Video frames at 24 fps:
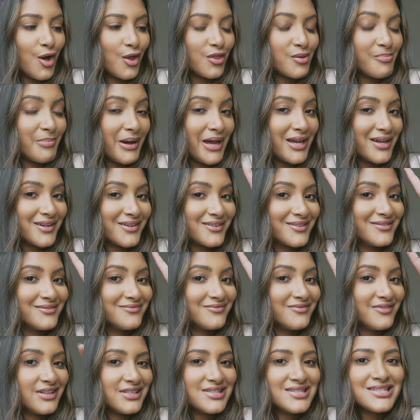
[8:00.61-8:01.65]
on the bike.
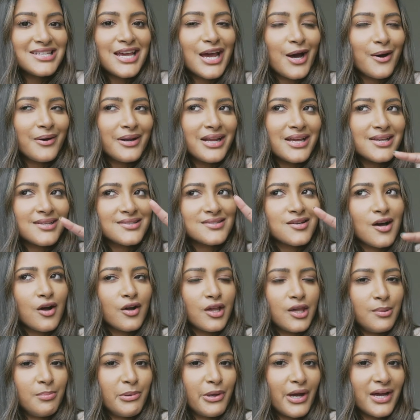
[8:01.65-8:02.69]
Let's see how it is. I'll
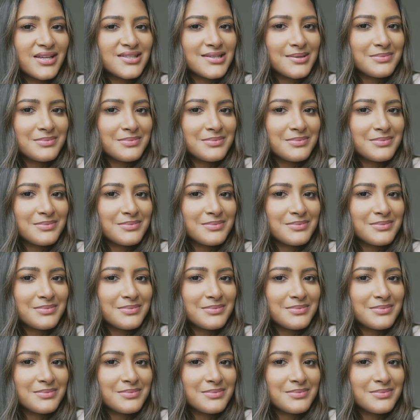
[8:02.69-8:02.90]
keep you guys